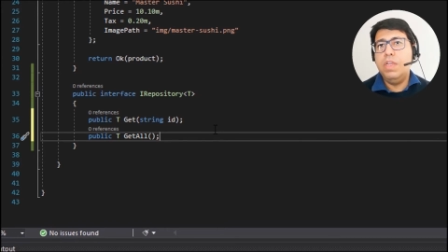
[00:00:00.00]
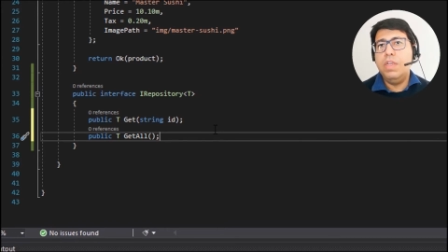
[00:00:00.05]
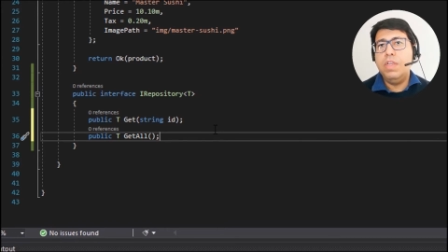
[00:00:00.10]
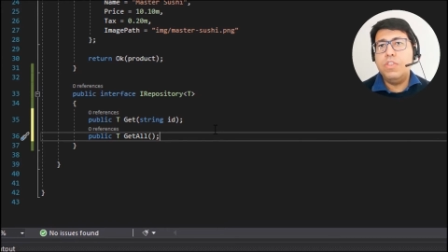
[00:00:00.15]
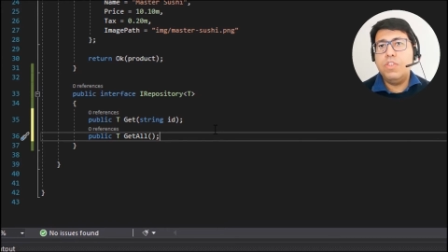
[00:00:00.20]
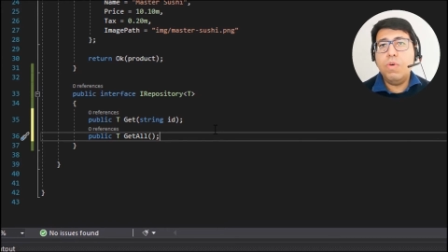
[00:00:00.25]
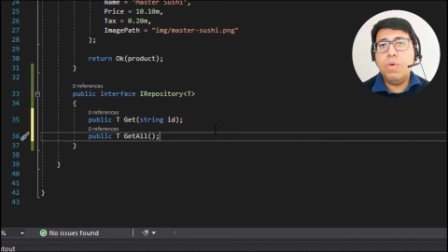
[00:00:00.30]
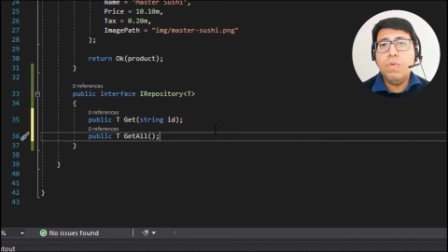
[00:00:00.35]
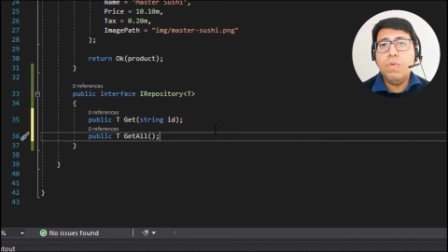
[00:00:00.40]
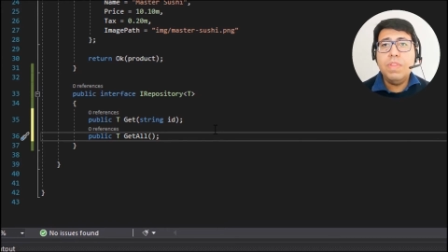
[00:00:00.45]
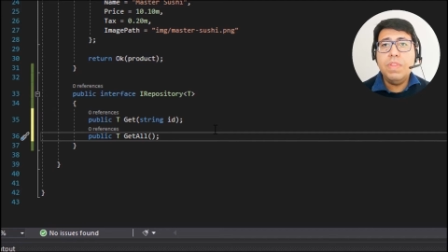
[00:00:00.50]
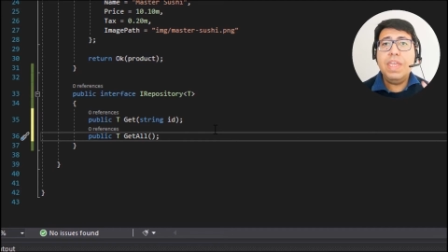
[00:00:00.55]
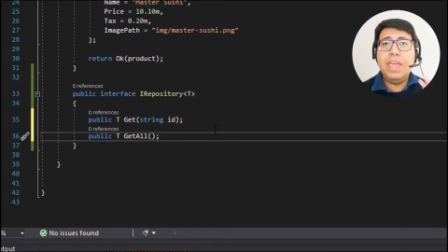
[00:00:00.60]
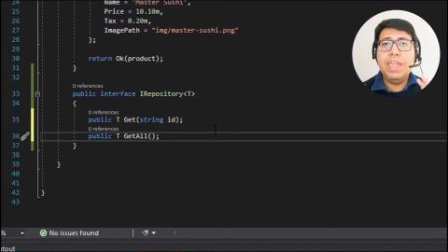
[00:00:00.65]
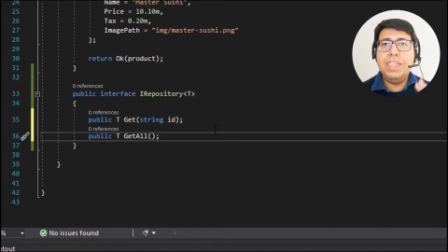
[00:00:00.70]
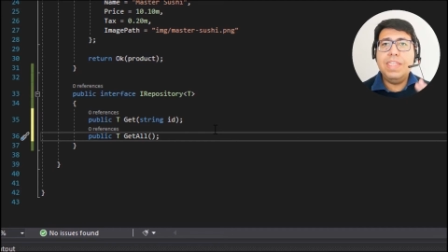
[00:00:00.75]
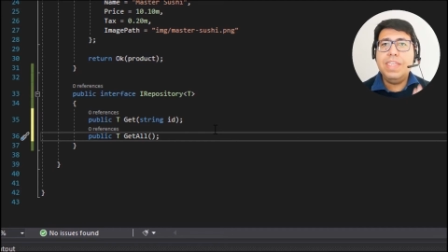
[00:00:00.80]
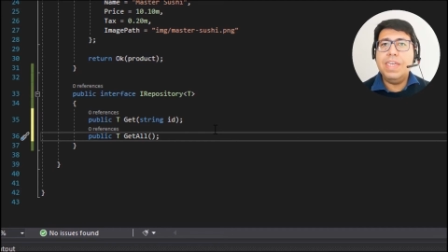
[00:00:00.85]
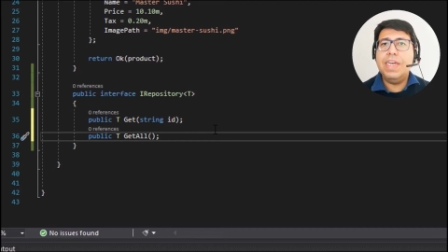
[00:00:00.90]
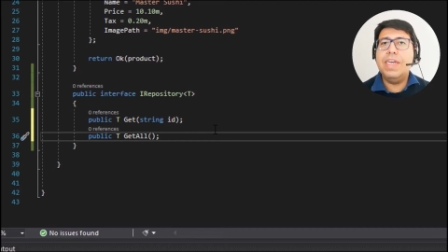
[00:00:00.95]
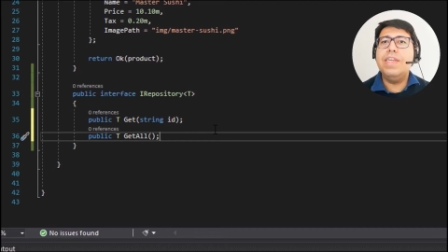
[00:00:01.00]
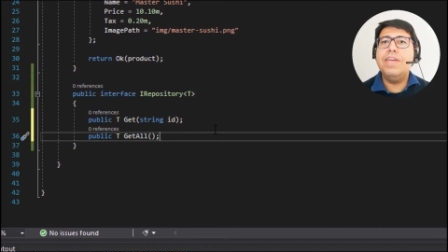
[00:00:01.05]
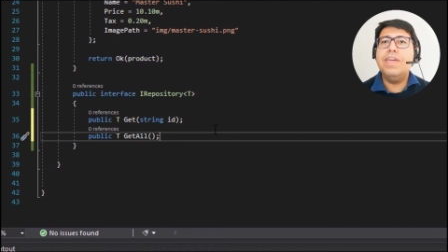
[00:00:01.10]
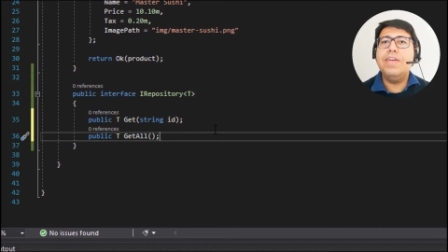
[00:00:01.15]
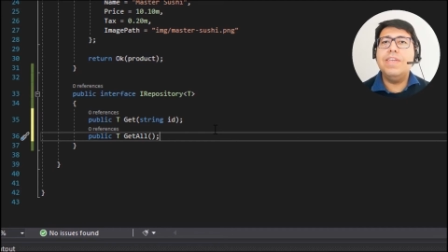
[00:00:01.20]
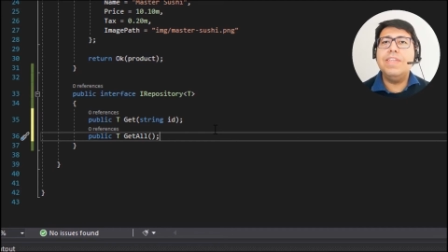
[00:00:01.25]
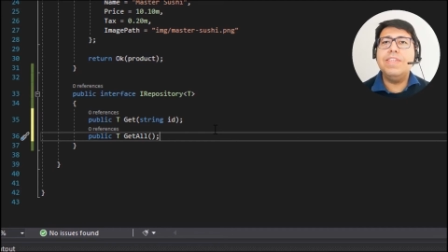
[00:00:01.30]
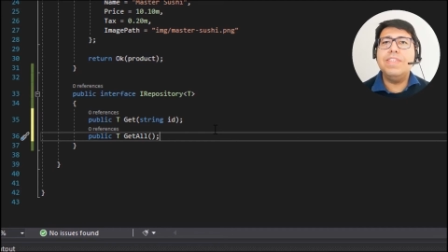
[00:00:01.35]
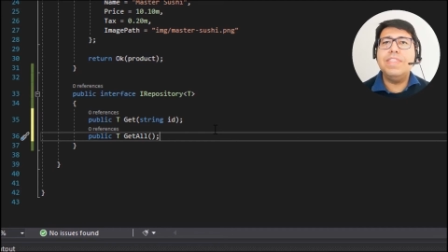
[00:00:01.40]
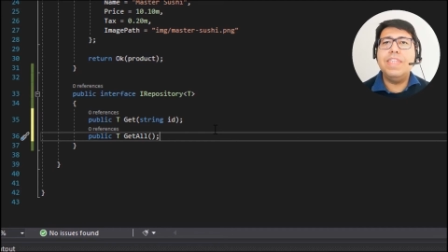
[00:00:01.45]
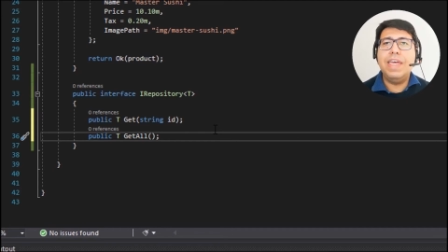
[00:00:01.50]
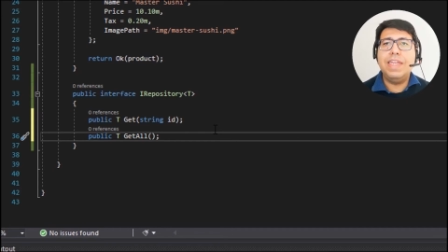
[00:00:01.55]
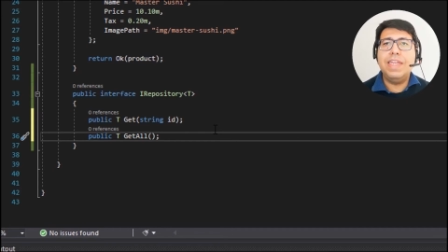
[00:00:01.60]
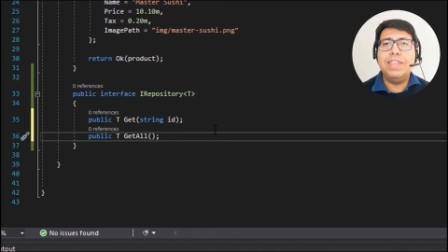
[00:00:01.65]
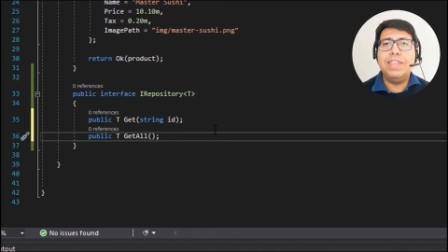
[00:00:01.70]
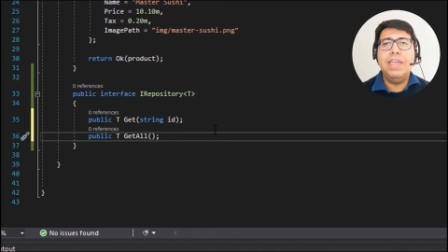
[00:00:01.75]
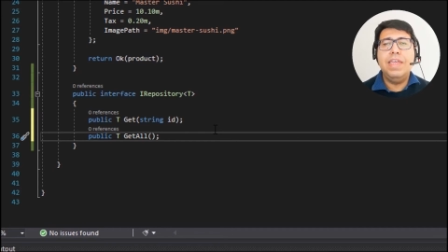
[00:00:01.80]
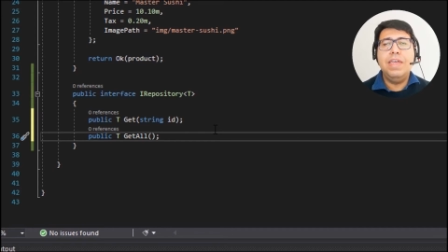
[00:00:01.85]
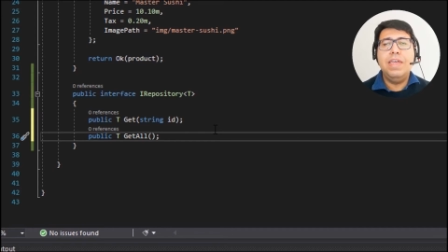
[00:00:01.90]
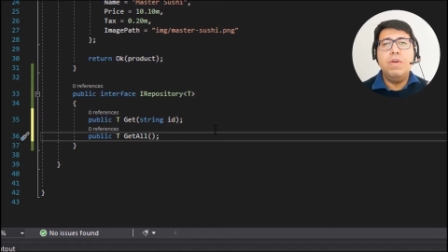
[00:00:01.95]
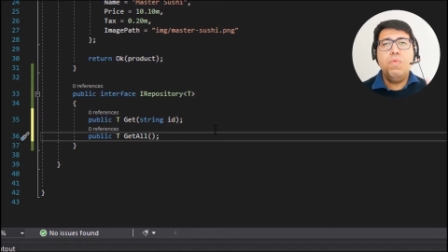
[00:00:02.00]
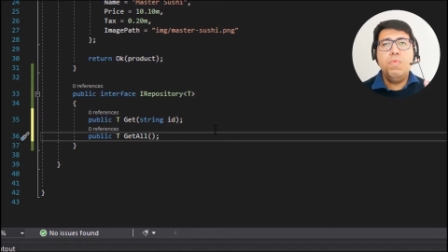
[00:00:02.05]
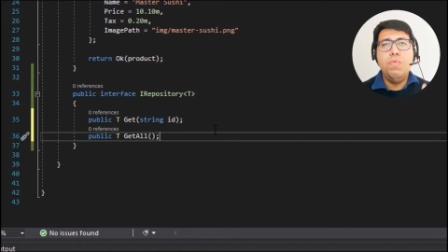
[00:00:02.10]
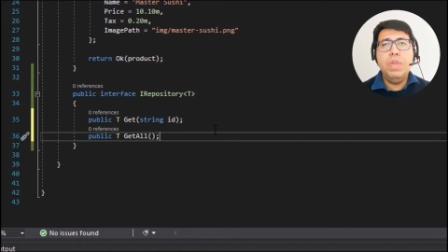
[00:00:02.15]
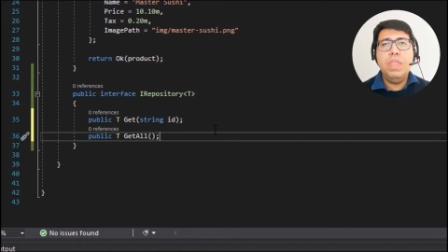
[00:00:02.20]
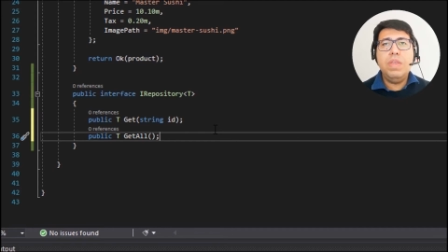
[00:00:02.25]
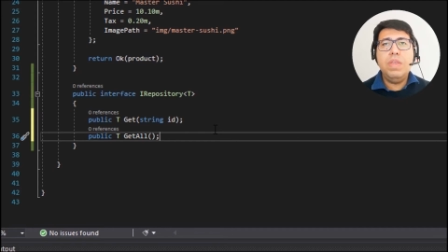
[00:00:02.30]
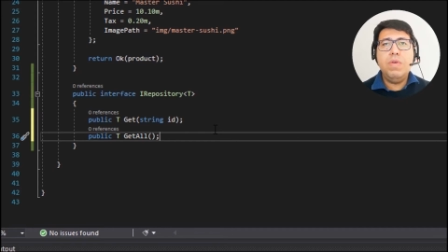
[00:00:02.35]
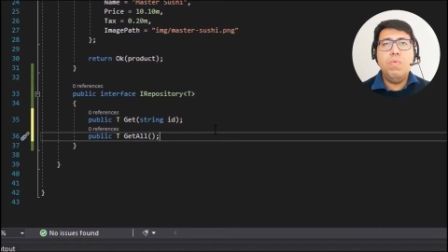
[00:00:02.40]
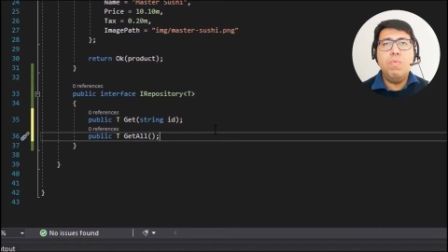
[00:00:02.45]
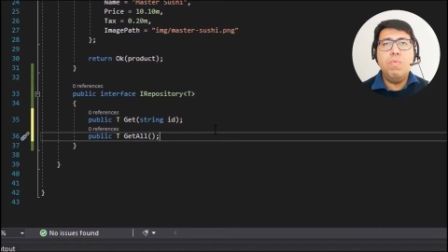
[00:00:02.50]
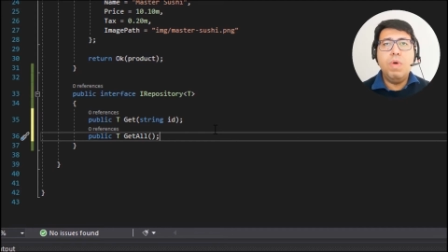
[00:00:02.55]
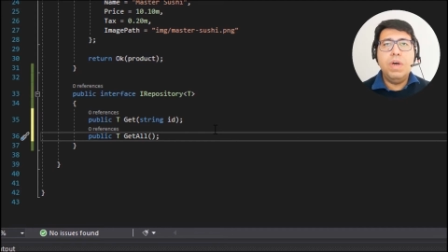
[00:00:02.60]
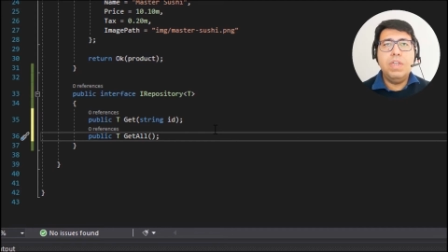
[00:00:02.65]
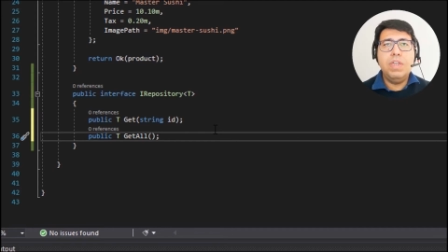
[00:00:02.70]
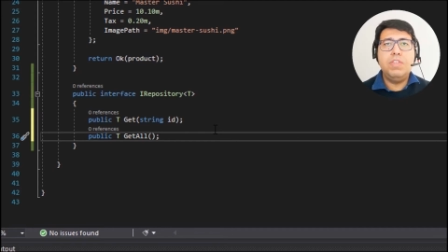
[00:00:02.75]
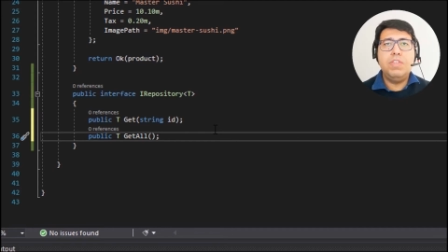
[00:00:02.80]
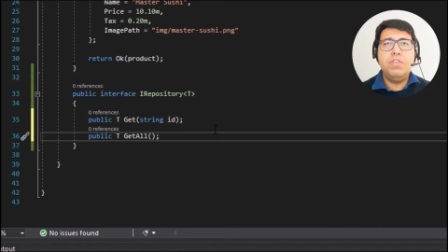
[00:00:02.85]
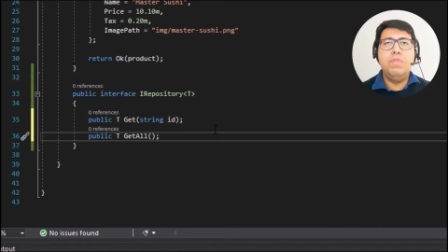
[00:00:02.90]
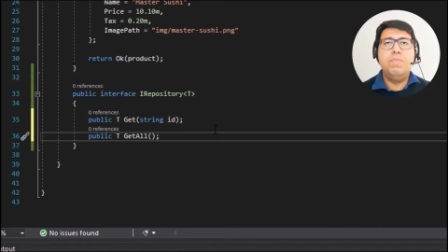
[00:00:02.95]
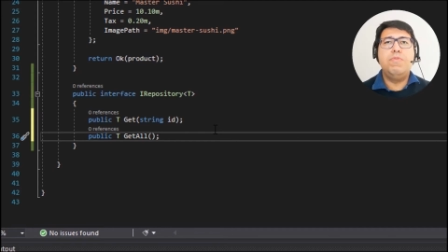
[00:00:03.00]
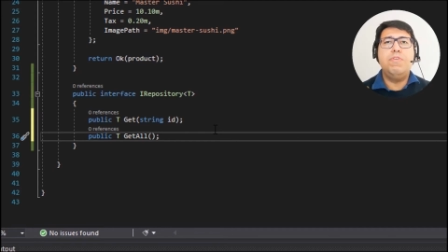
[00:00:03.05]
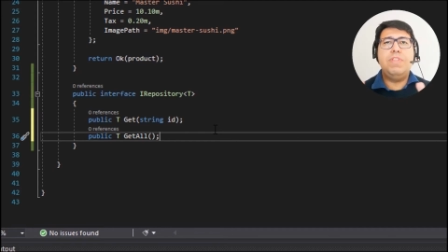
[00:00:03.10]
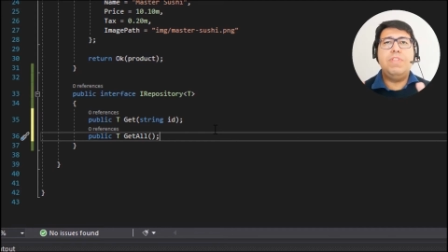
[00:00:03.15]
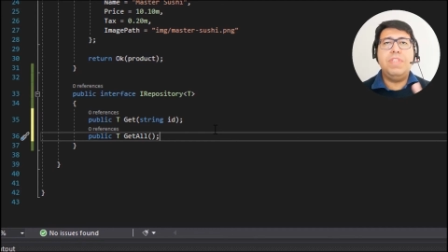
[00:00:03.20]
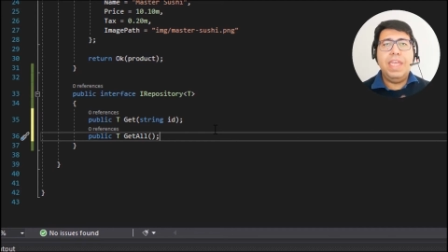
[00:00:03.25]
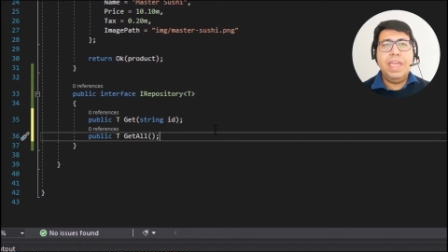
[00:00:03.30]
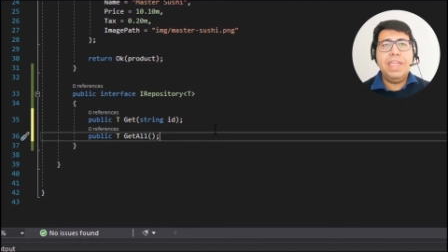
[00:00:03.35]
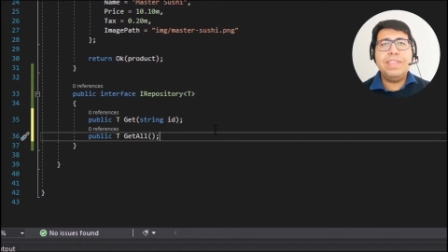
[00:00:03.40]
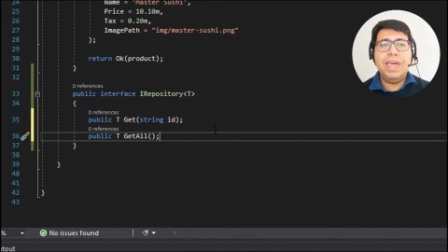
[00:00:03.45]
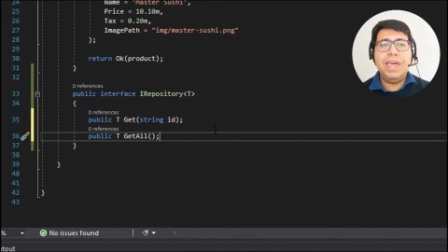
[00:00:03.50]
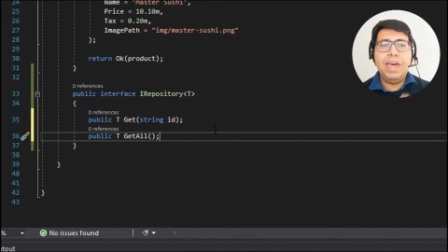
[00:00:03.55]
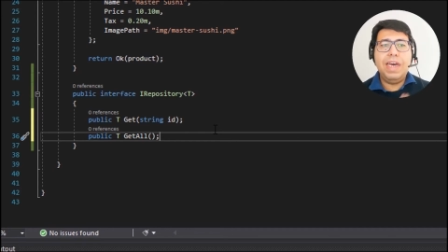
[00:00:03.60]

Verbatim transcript: So the idea here is that we want to protect